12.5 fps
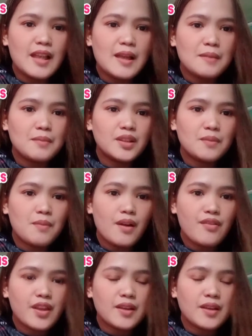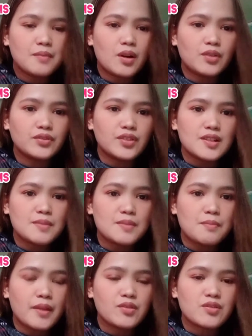But the bad thing about this
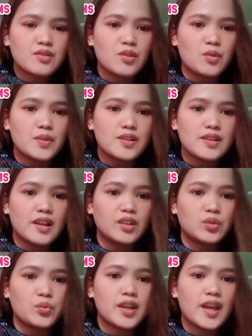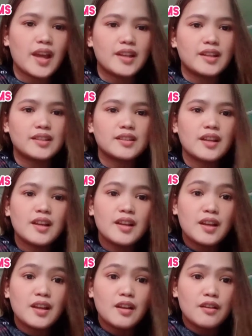microscope is that we cannot
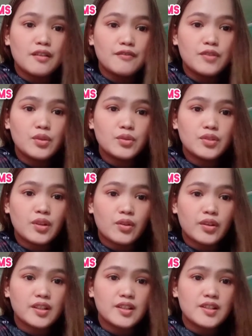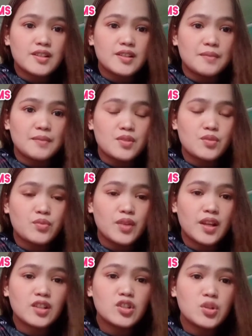view the organisms, we
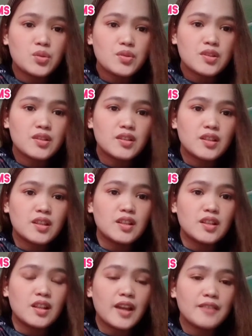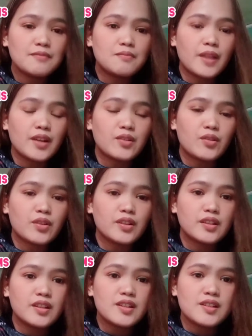cannot use the live
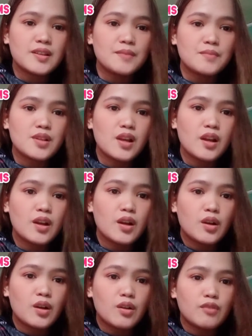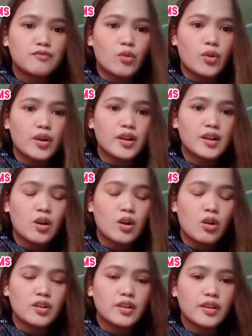microorganisms for
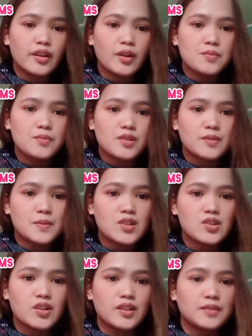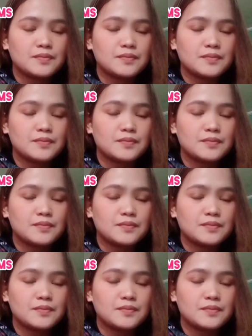the observation.